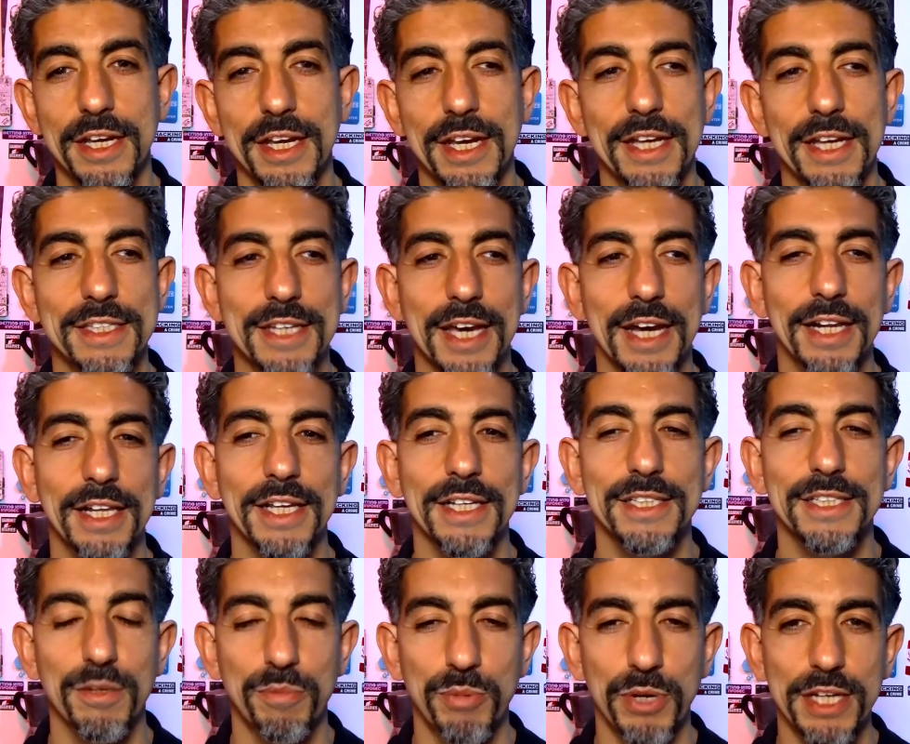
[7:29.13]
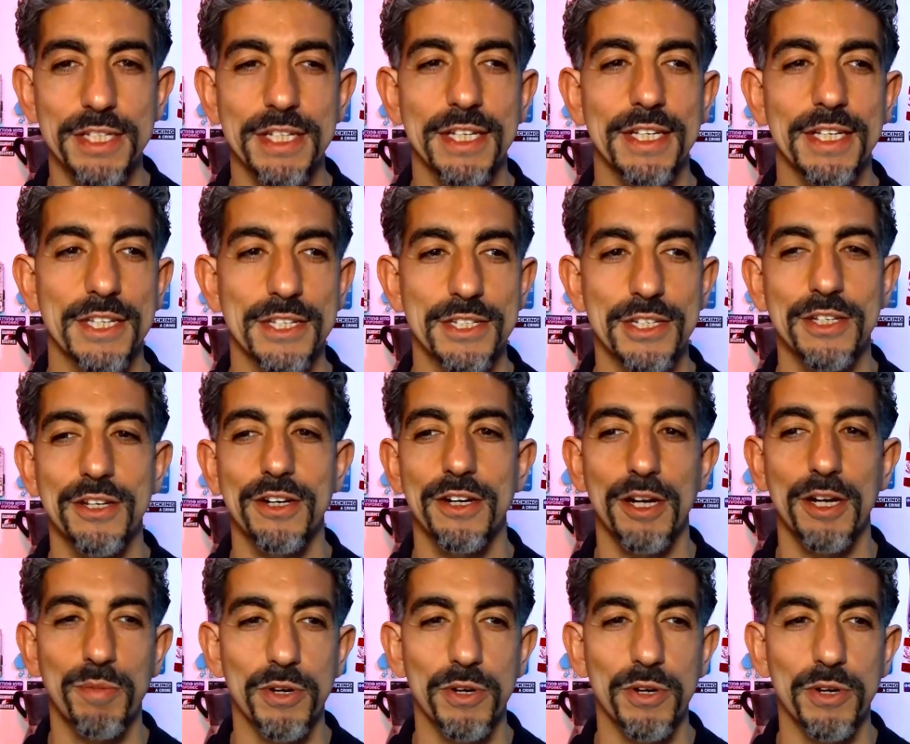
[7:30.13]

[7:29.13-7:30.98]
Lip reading: it's kind of like depressing as a security